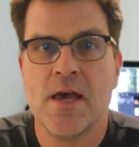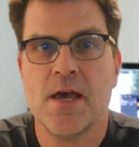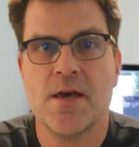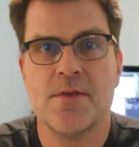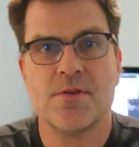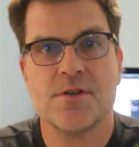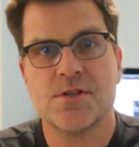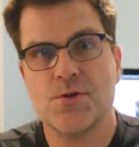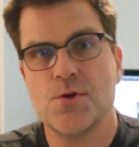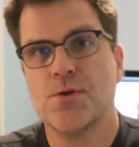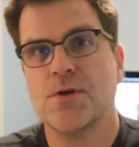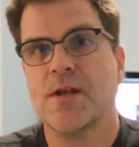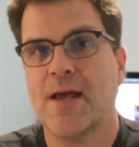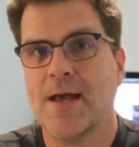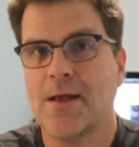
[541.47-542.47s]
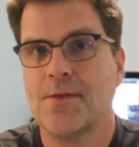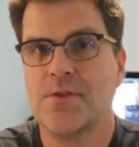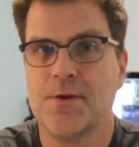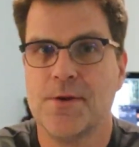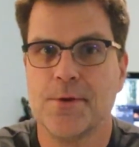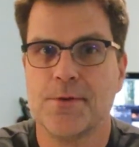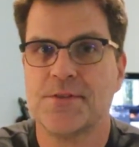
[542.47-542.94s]
and the student had
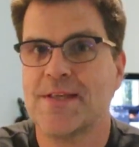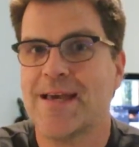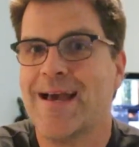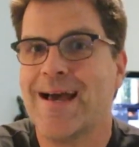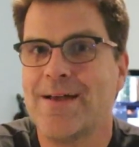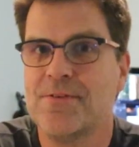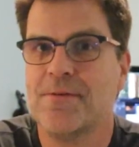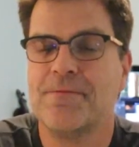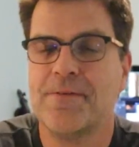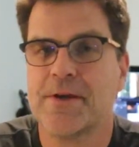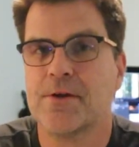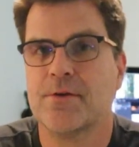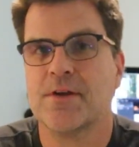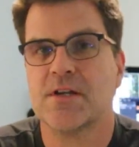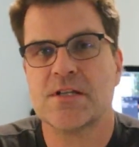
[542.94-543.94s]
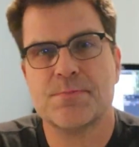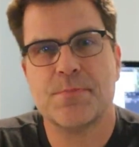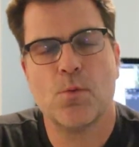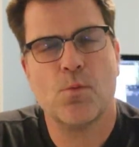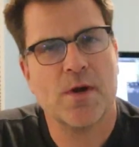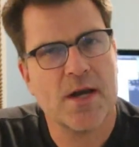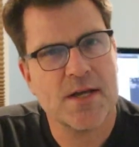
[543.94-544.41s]
the notes, they had the fingerings,
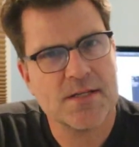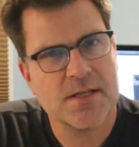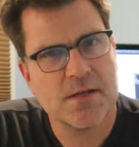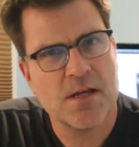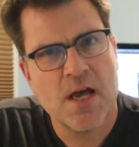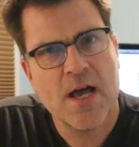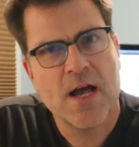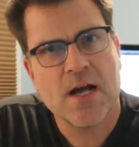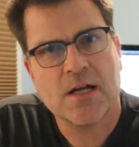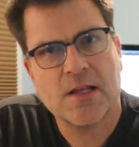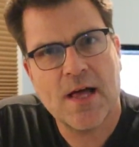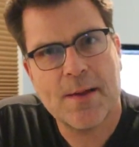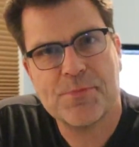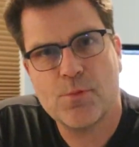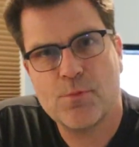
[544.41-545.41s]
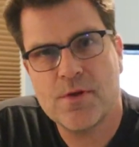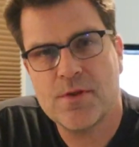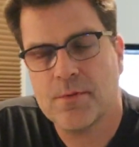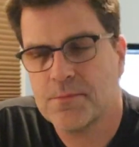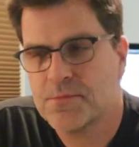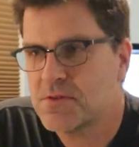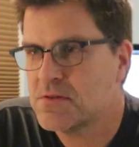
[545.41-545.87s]
but when I said clap the
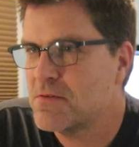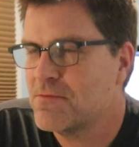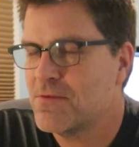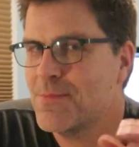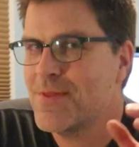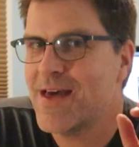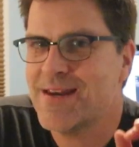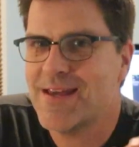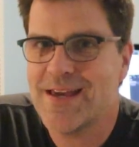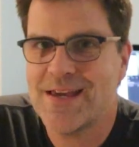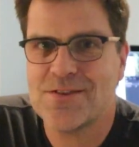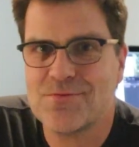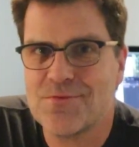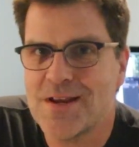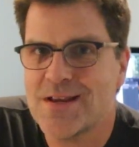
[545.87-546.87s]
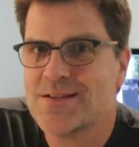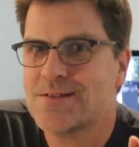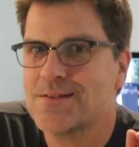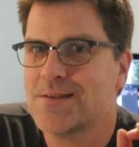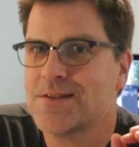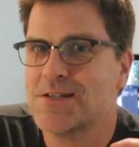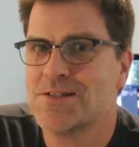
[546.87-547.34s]
rhythms from that 8th rest
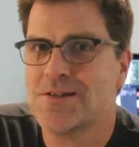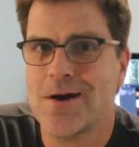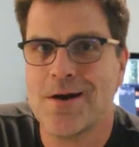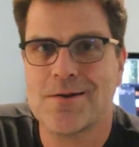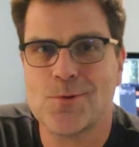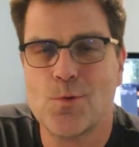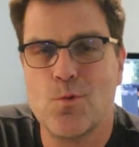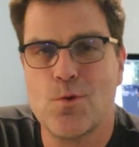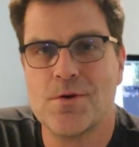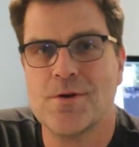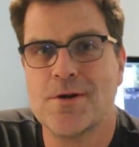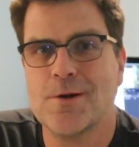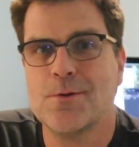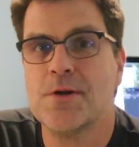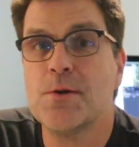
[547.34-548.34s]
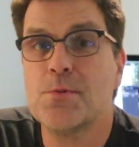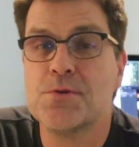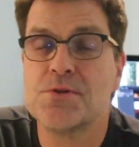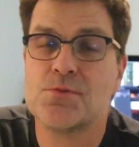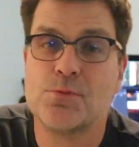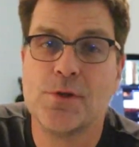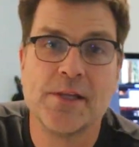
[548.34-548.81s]
to the dotted quarter note, it
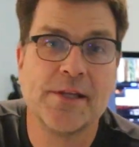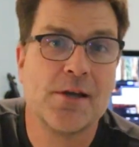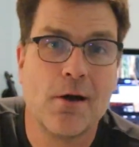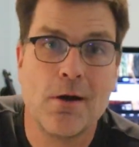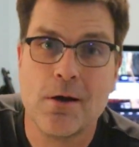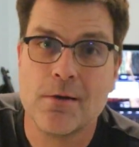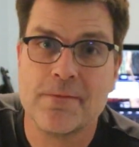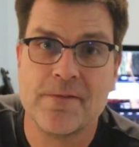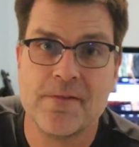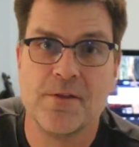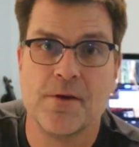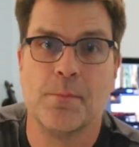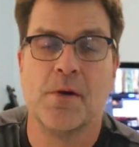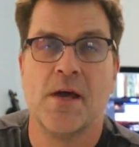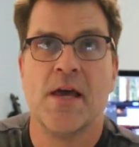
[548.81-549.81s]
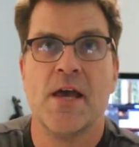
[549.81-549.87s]
was really hard for them.